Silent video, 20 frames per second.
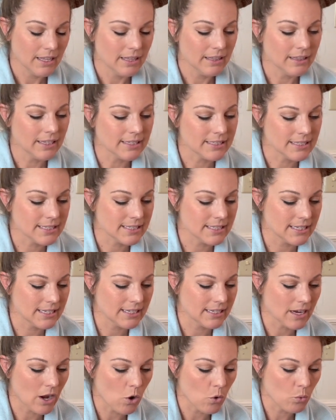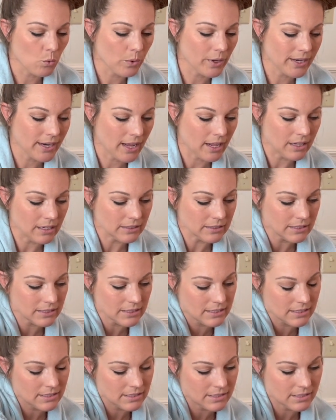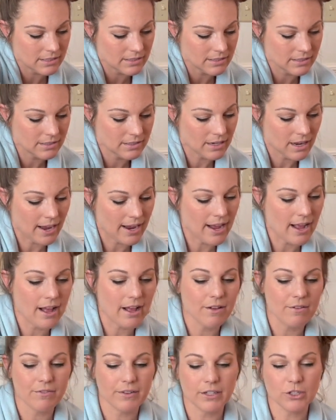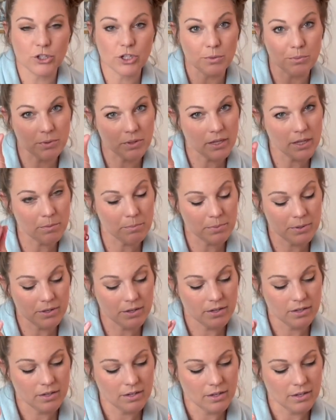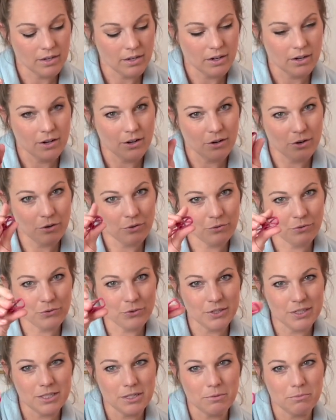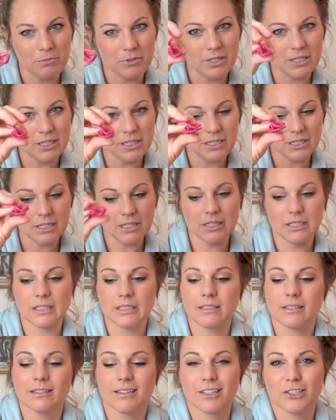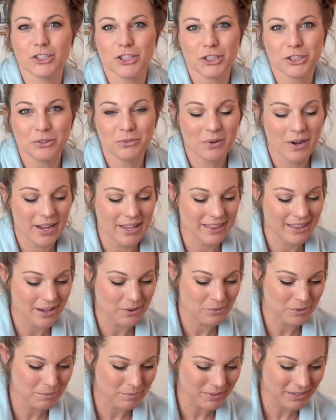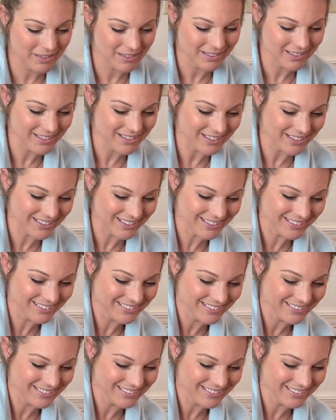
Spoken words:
Let's see what else. I have a chip clip for some reason. I'm not sure why that would be in here.